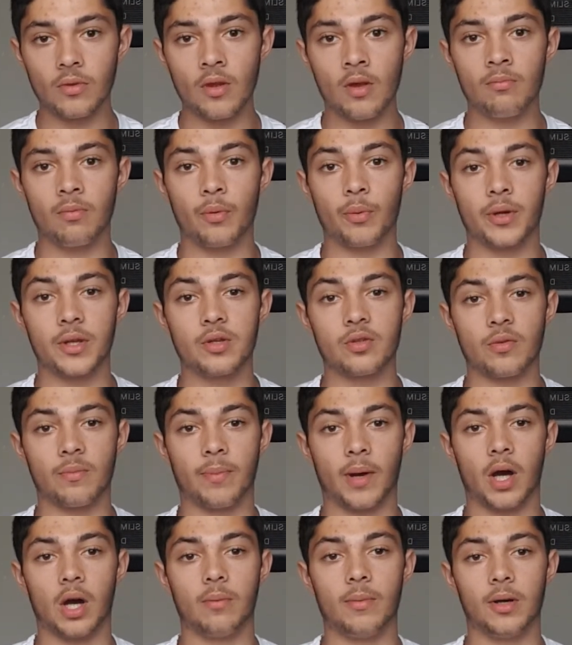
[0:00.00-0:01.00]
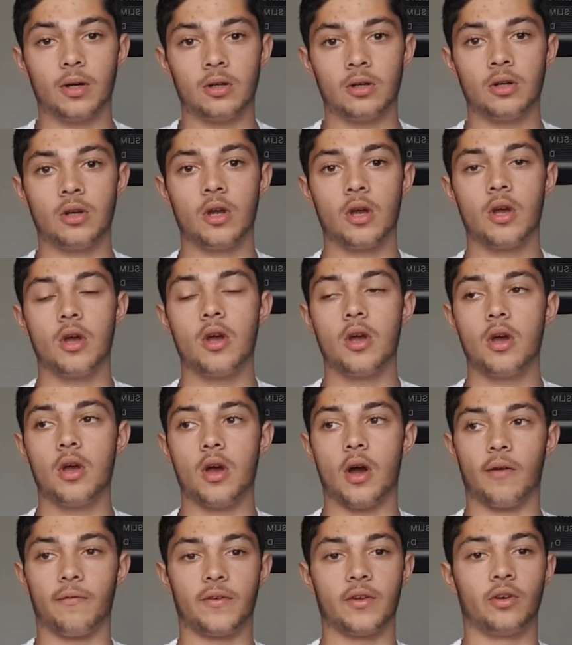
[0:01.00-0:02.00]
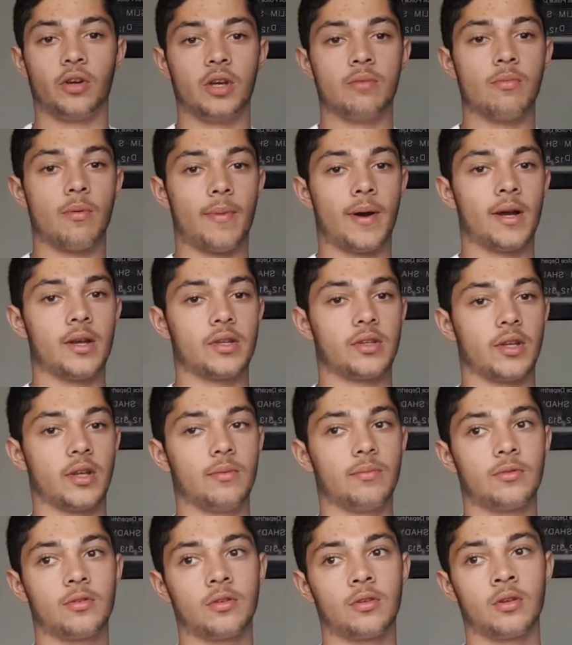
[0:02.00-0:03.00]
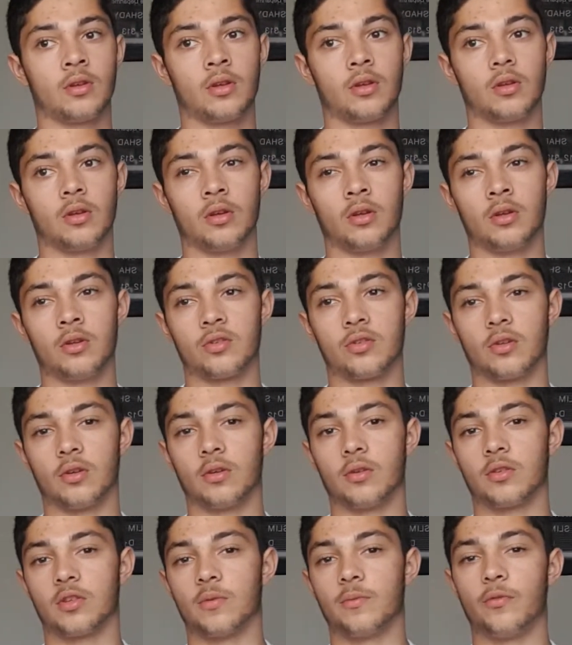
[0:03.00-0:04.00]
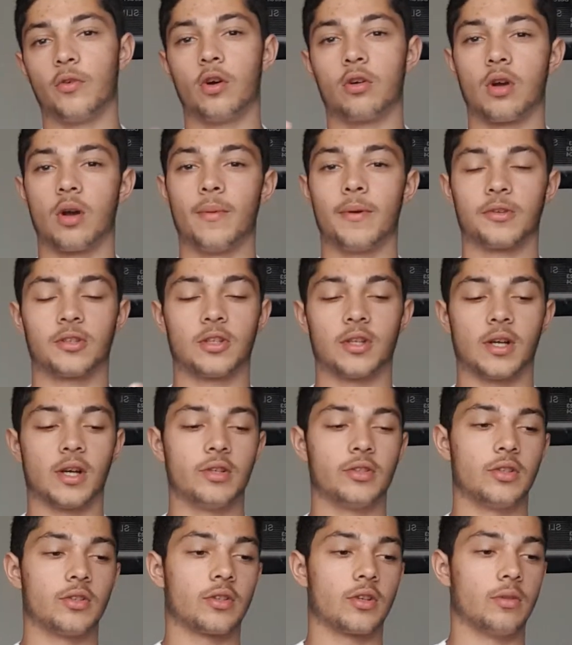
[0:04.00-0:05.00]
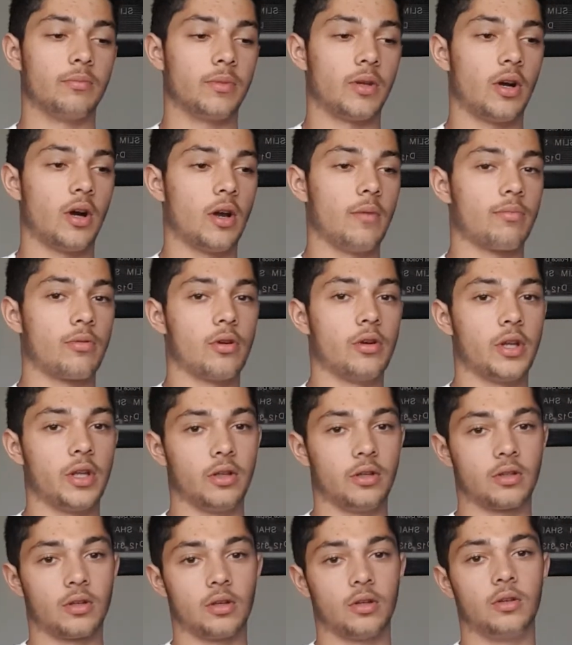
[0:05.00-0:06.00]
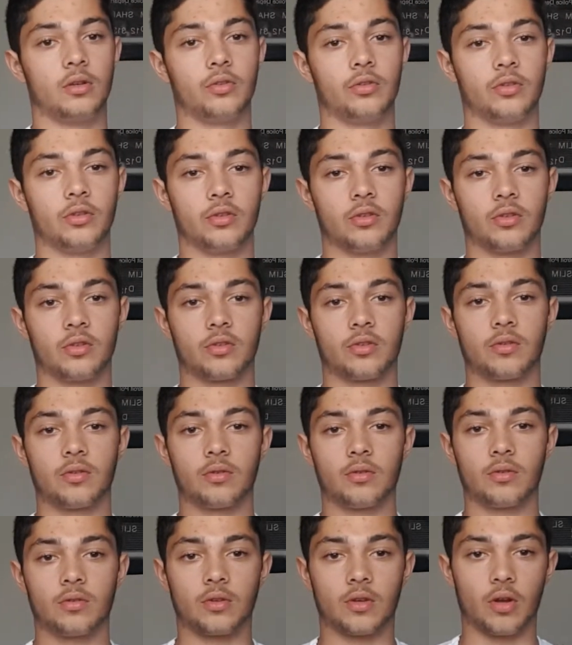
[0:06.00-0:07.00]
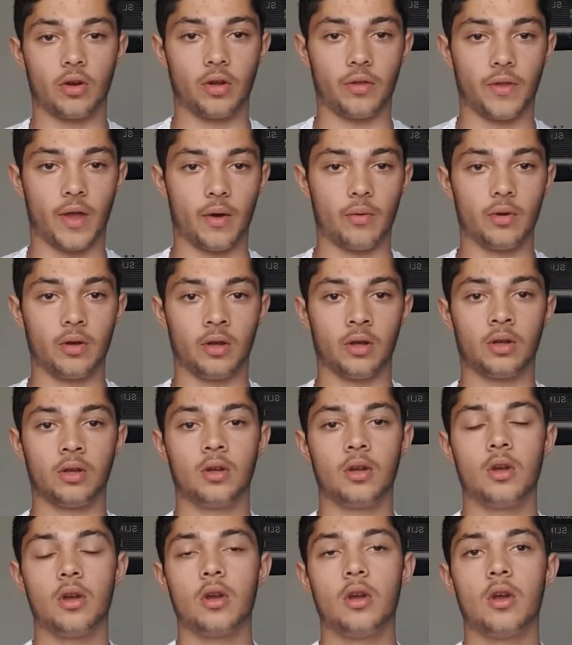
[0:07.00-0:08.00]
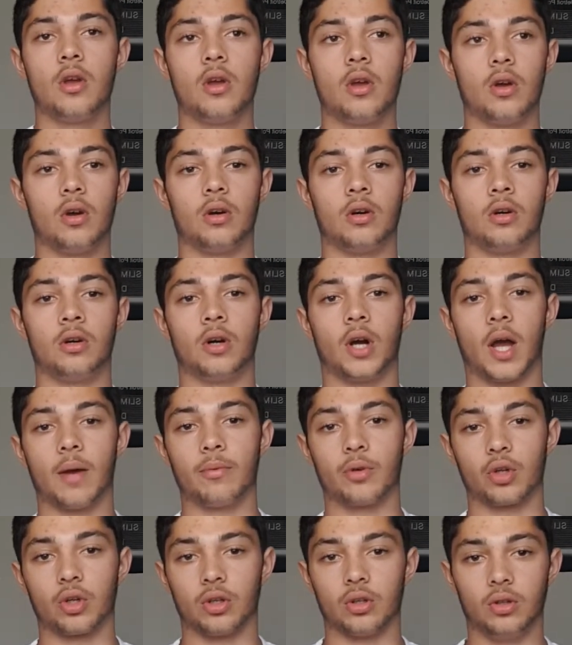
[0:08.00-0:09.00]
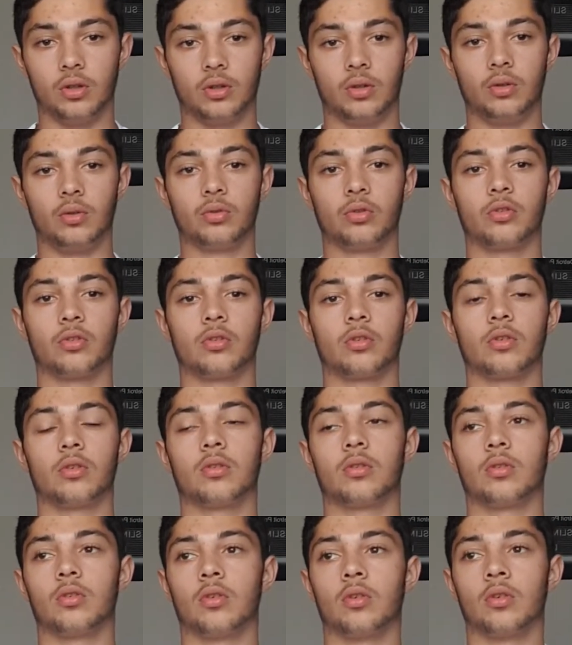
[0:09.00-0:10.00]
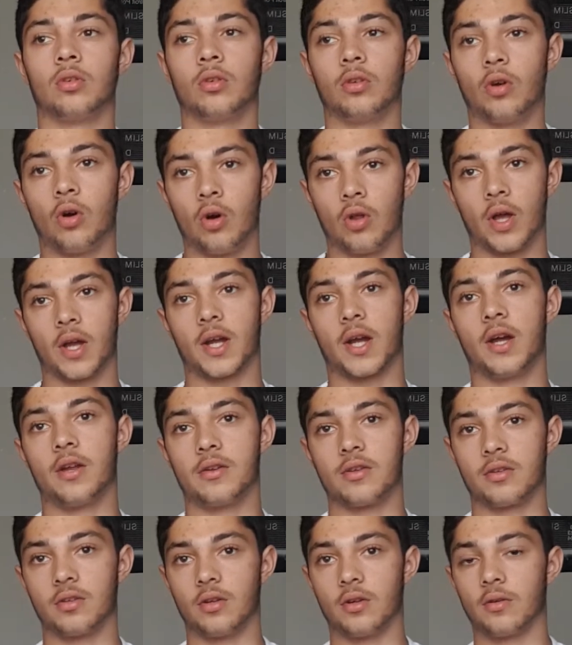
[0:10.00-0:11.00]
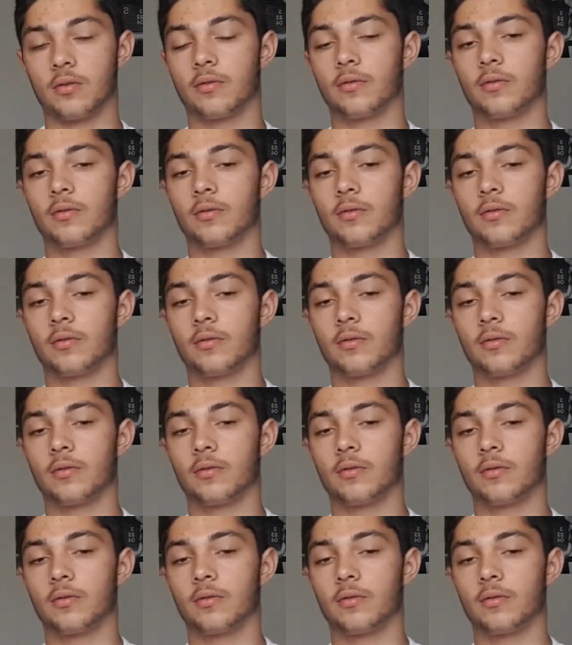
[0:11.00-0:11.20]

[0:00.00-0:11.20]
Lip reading: But when I use a barbell, I feel it in my biceps. So some forearm exercises can be like pronated curls, so just curling that way, or hammer curls, all that kind of stuff.